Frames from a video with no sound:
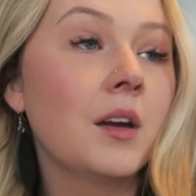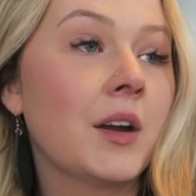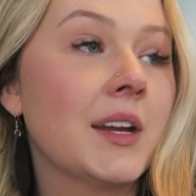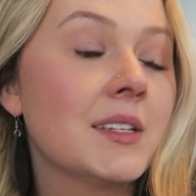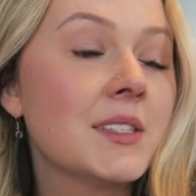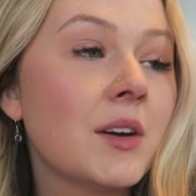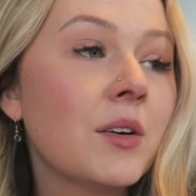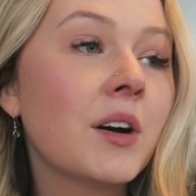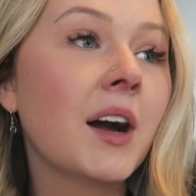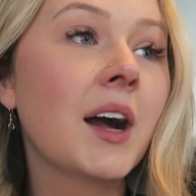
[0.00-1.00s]
Okay,
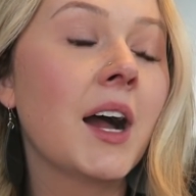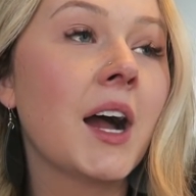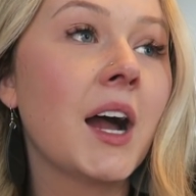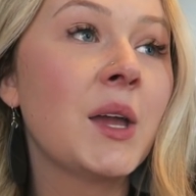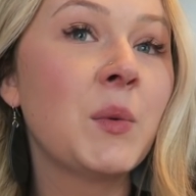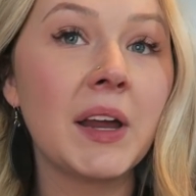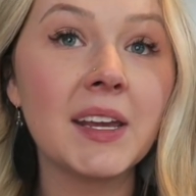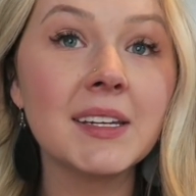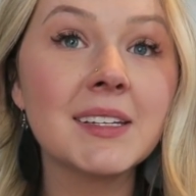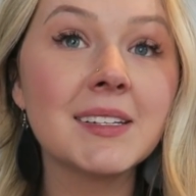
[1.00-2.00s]
so I
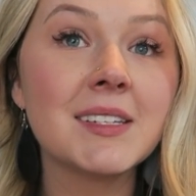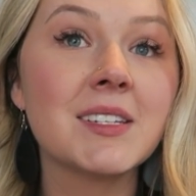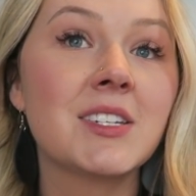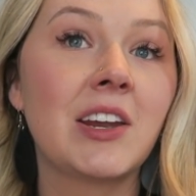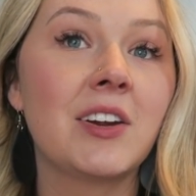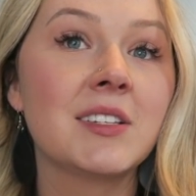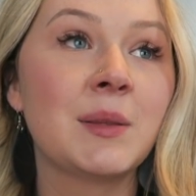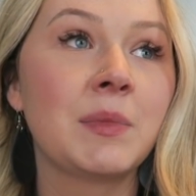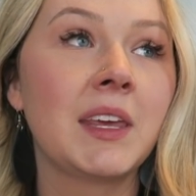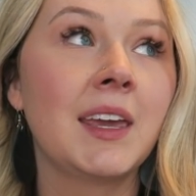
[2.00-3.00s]
wanted to share
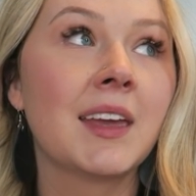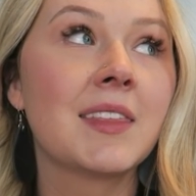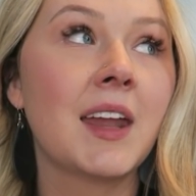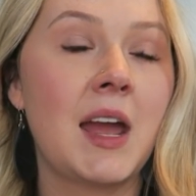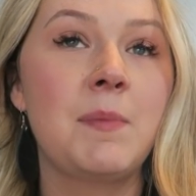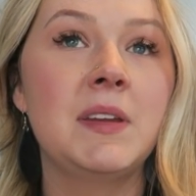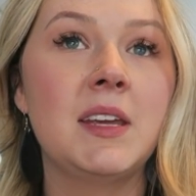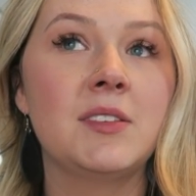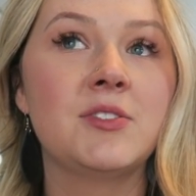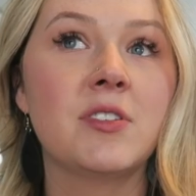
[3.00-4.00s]
something that
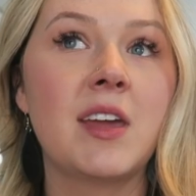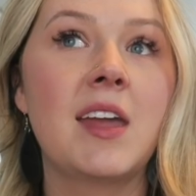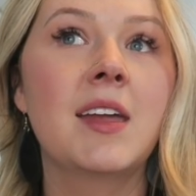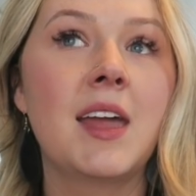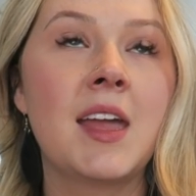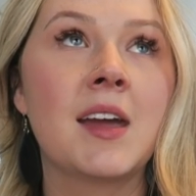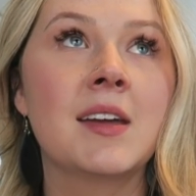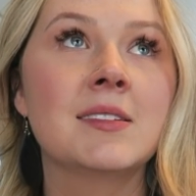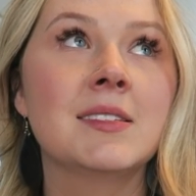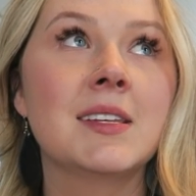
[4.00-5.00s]
happened yesterday,
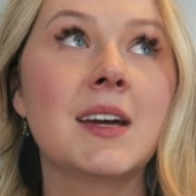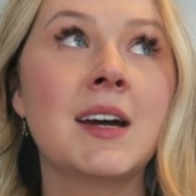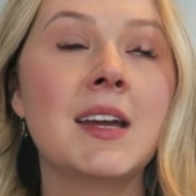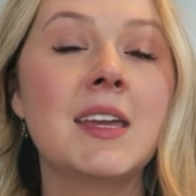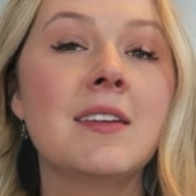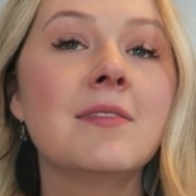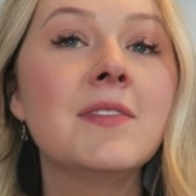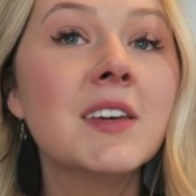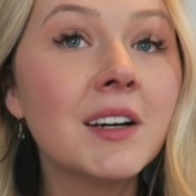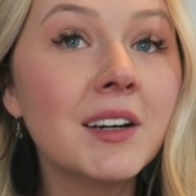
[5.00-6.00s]
and I
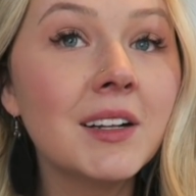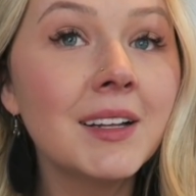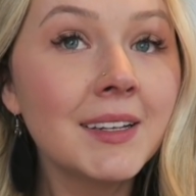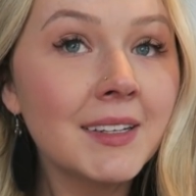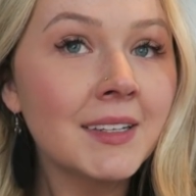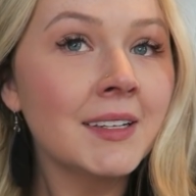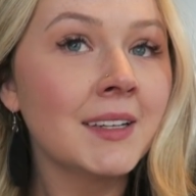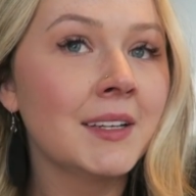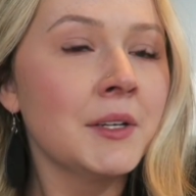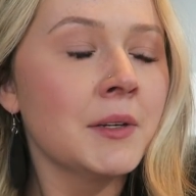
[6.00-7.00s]
feel,
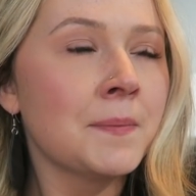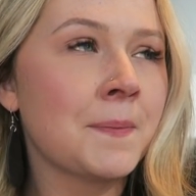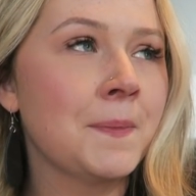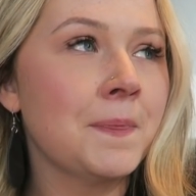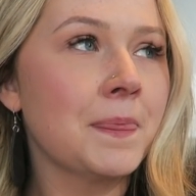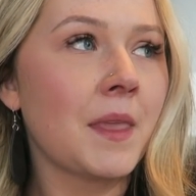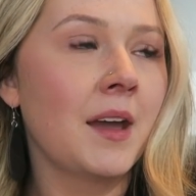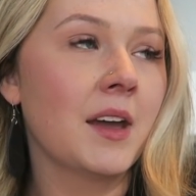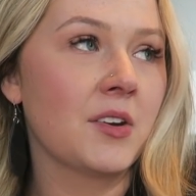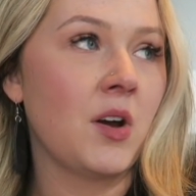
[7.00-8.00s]
I
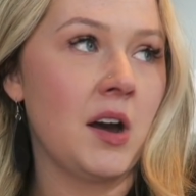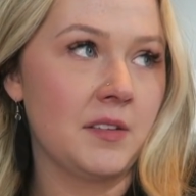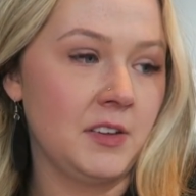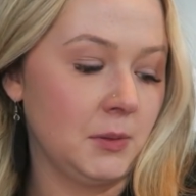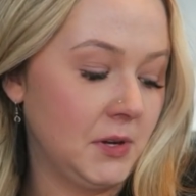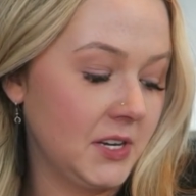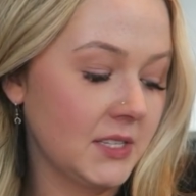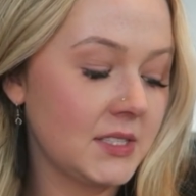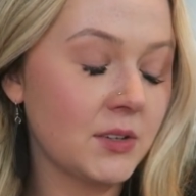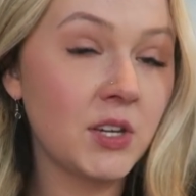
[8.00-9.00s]
don't know how to feel about
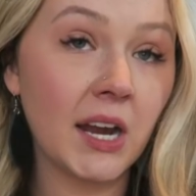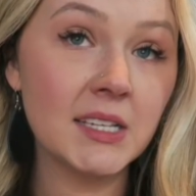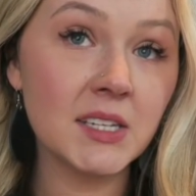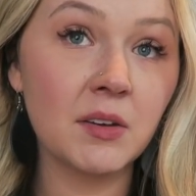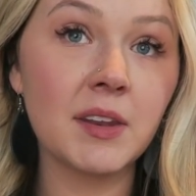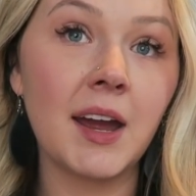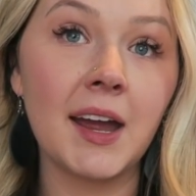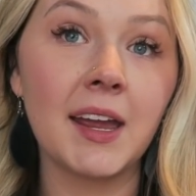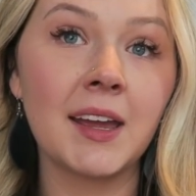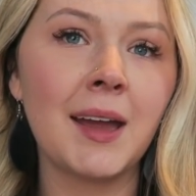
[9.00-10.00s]
it. So you guys know that
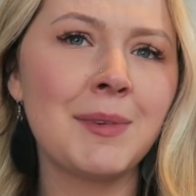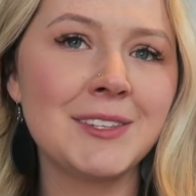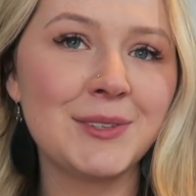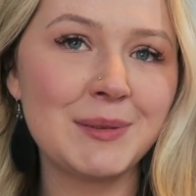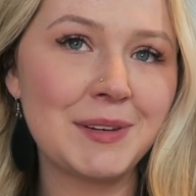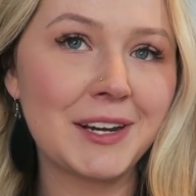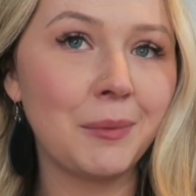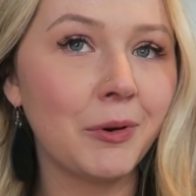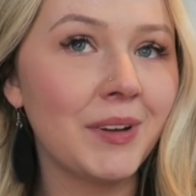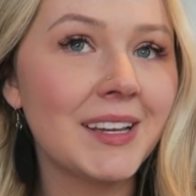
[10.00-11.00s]
I mean, it's only been a
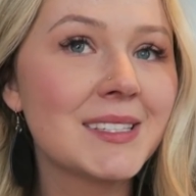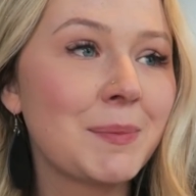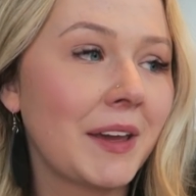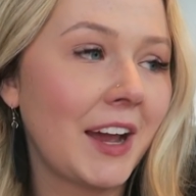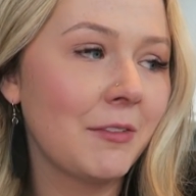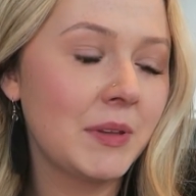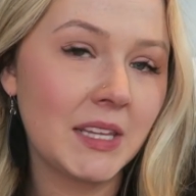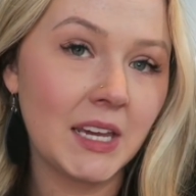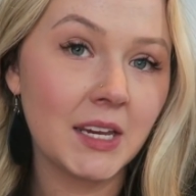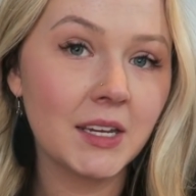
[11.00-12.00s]
couple weeks, but I've
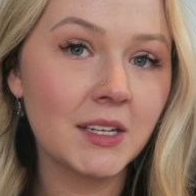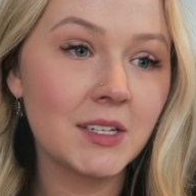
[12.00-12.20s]
been like